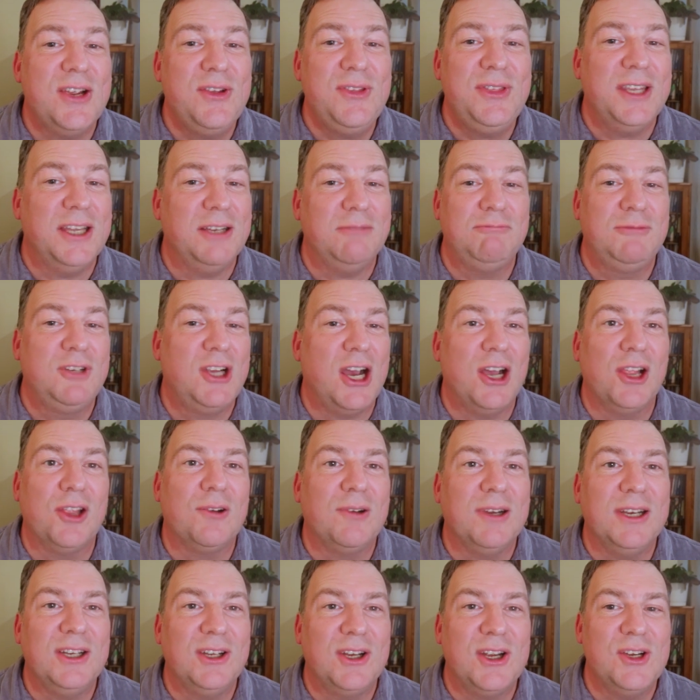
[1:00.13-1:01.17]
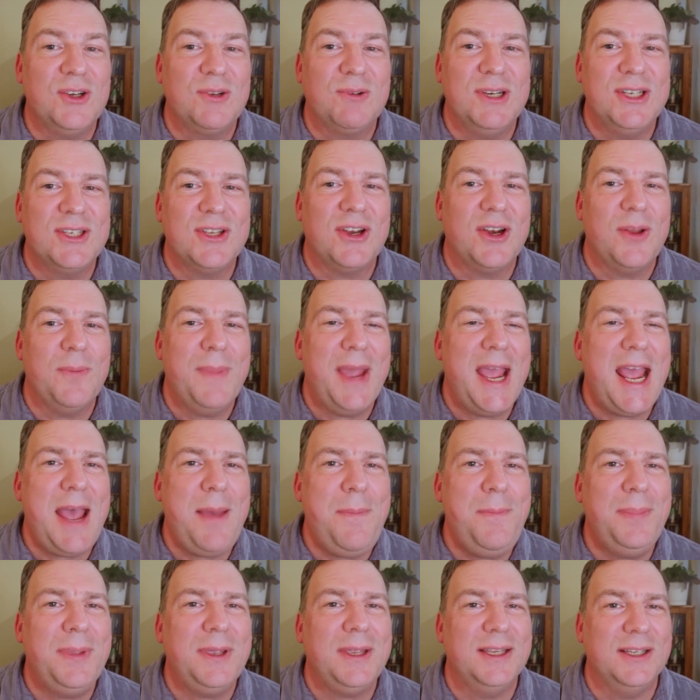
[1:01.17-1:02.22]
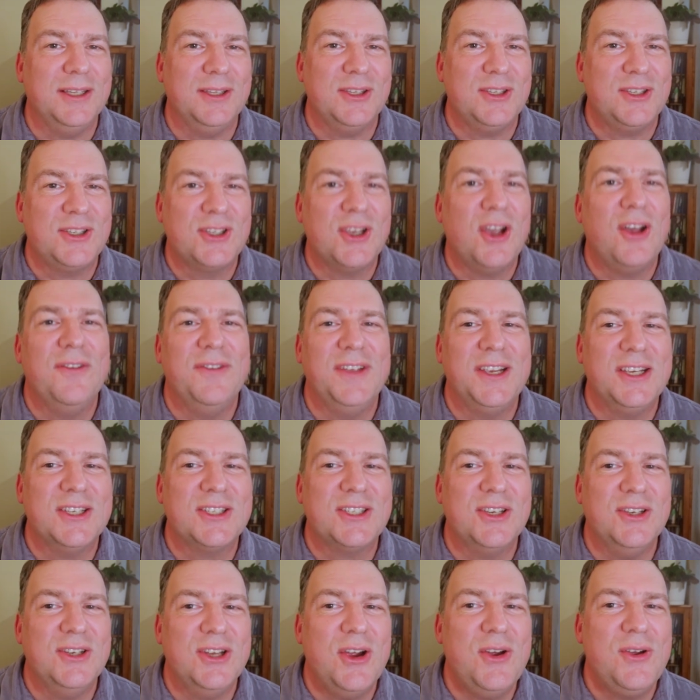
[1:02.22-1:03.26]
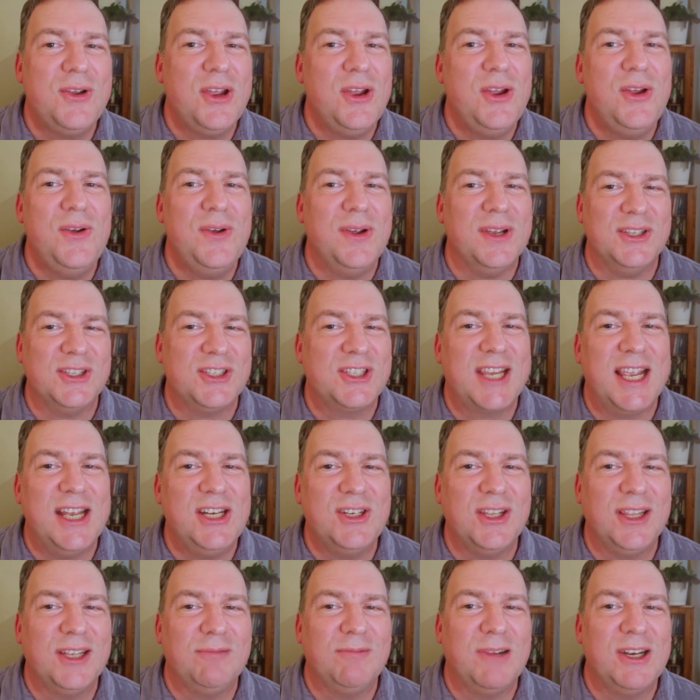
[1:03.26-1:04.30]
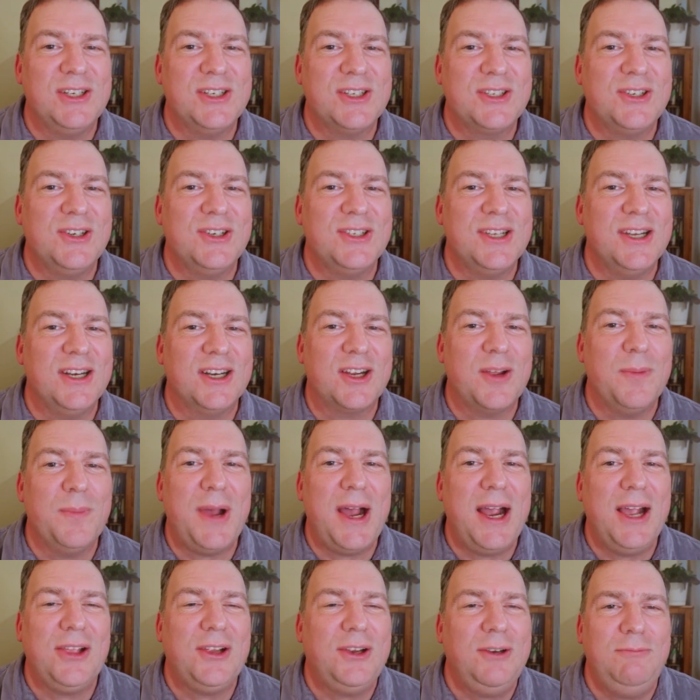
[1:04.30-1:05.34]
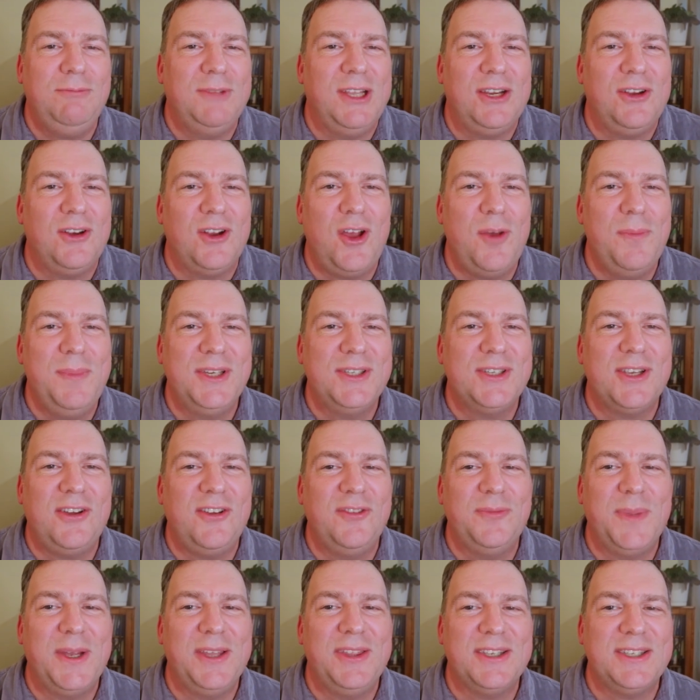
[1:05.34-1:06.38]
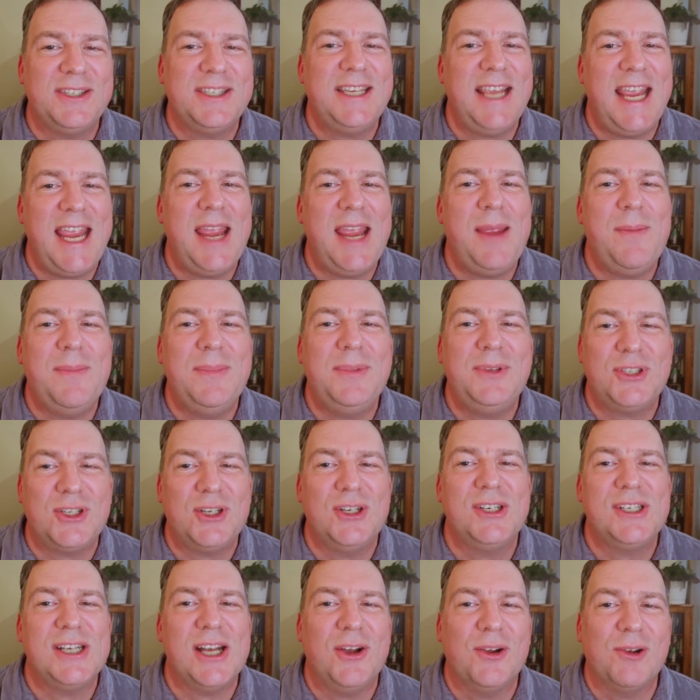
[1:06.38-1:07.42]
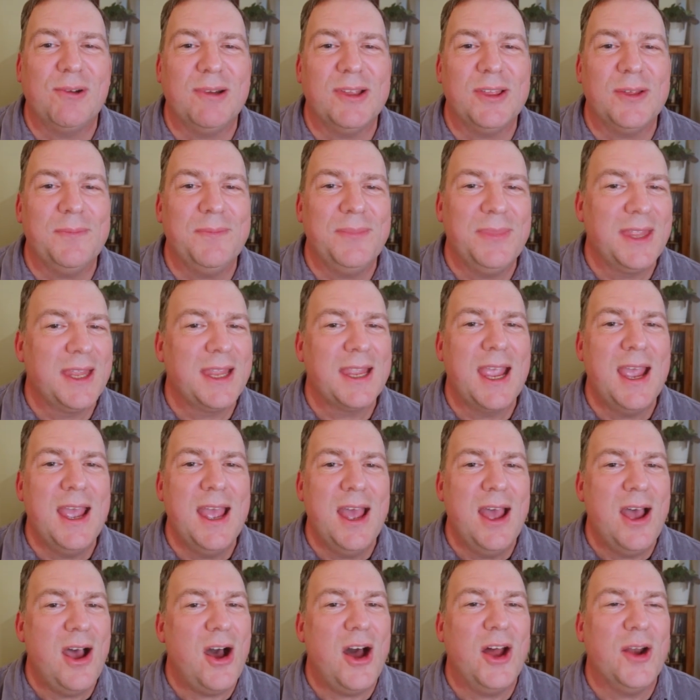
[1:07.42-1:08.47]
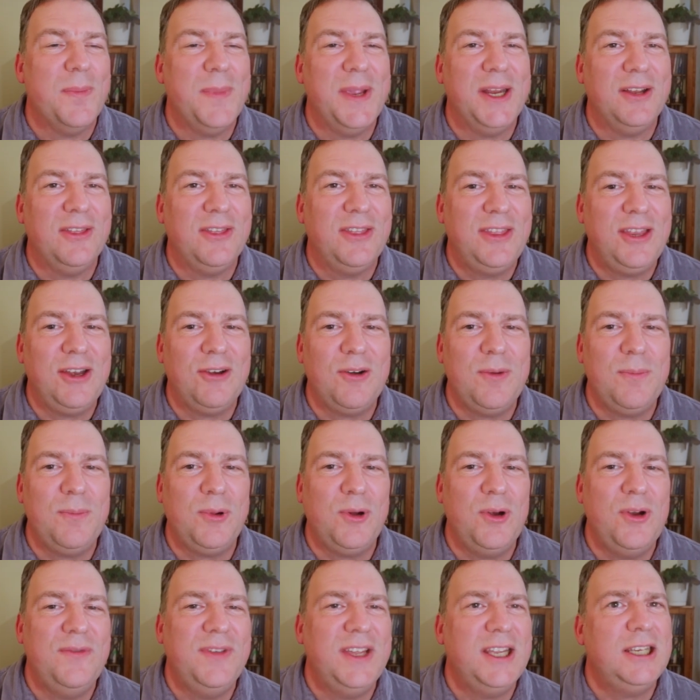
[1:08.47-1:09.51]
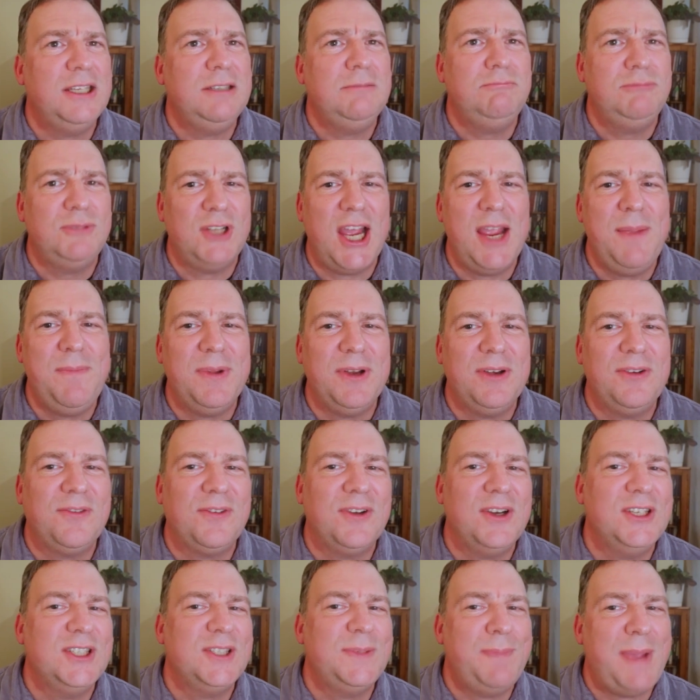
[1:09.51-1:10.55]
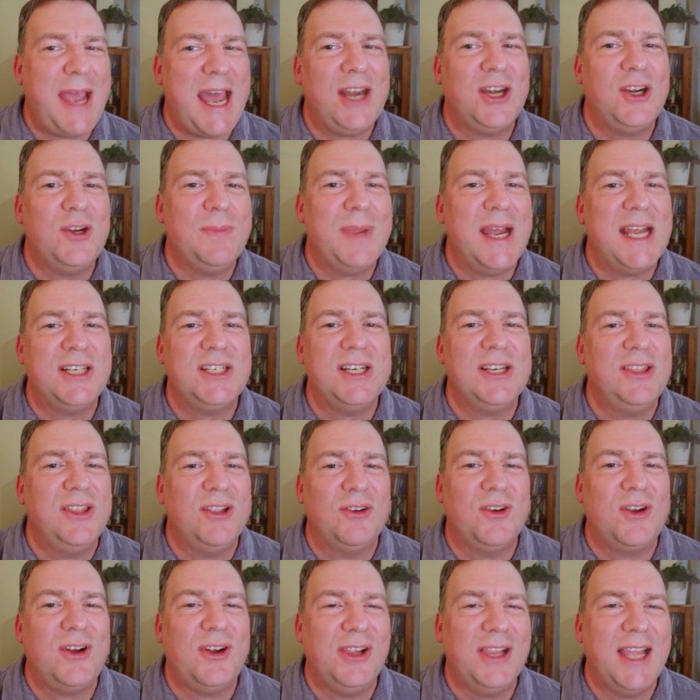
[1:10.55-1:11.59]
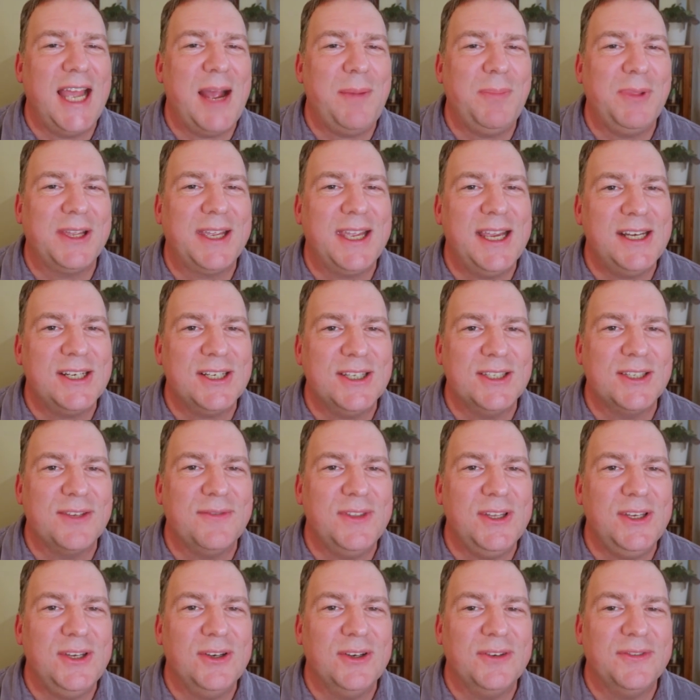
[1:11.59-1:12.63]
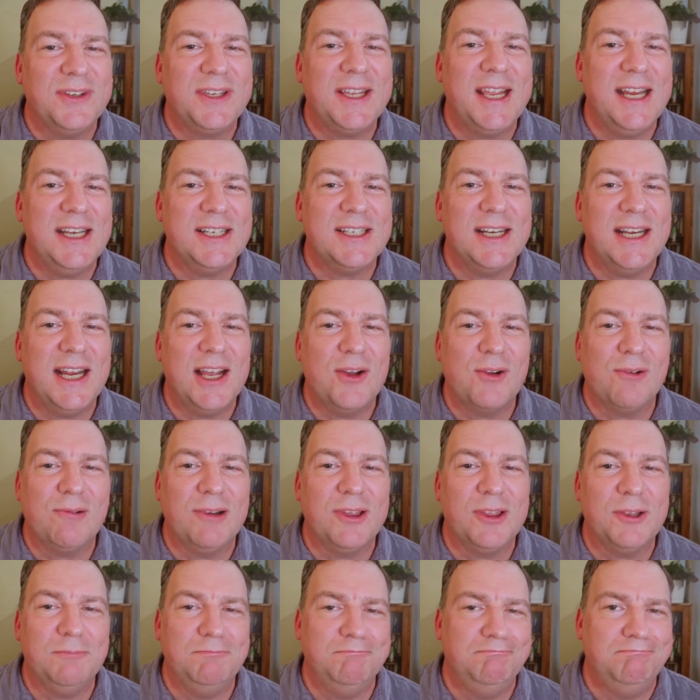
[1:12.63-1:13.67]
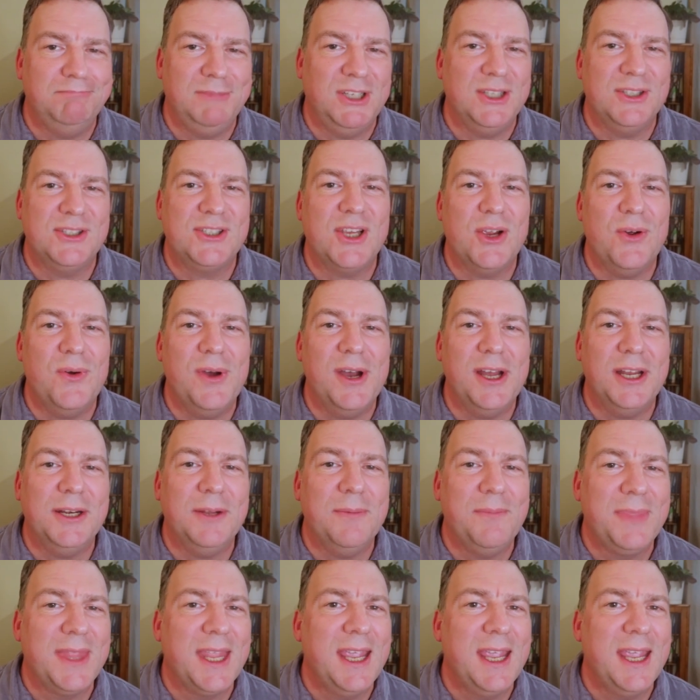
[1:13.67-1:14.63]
out that coloring countries on a map and solving a Sudoku and scheduling registers in a compiler, they can all be solved by the same search algorithm. Automated theorem proving, type inference, pattern matching, they're all applications of the unification algorithm, and so on.